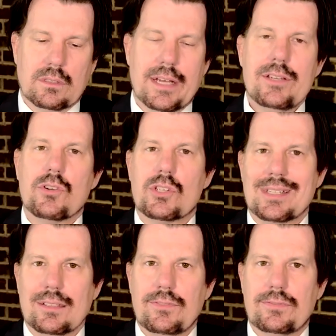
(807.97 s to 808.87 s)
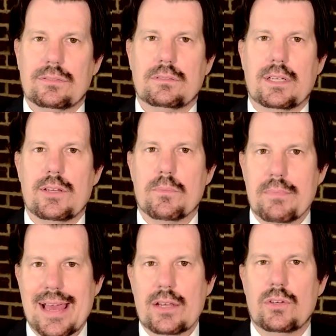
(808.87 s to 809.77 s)
in yourself and your
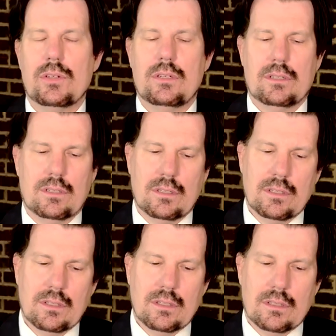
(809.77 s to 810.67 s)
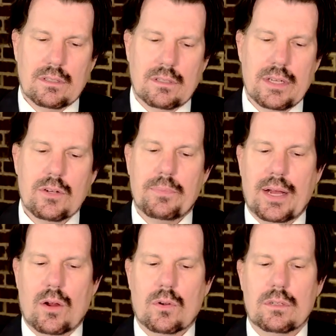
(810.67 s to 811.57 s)
manhood and your
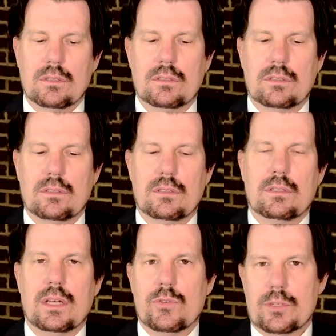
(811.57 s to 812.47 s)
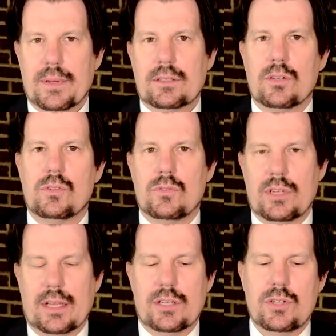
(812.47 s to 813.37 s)
power and respect those who
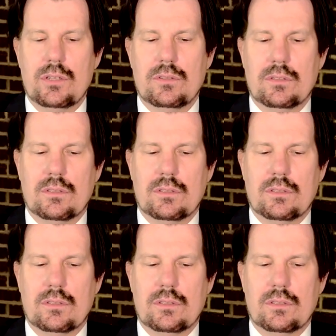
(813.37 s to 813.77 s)
challenge you,